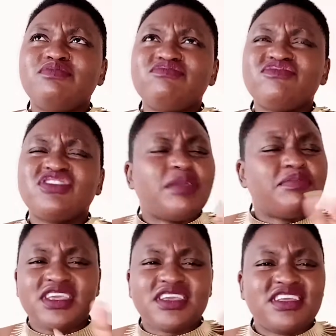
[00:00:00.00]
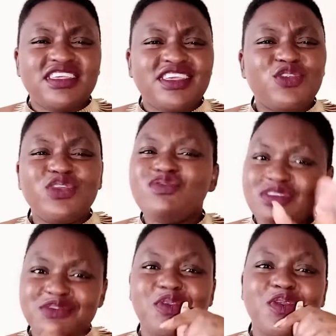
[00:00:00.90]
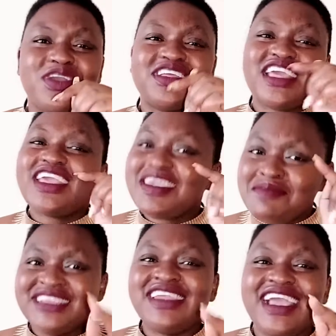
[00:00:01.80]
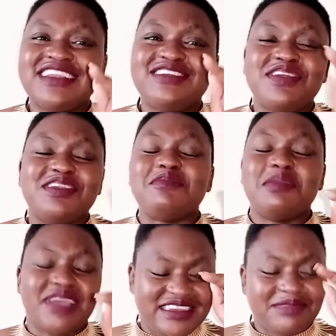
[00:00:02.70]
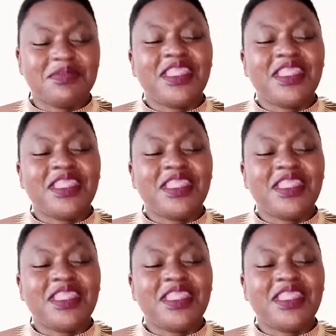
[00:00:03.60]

something. It was too long. Imagine I can't even remember it.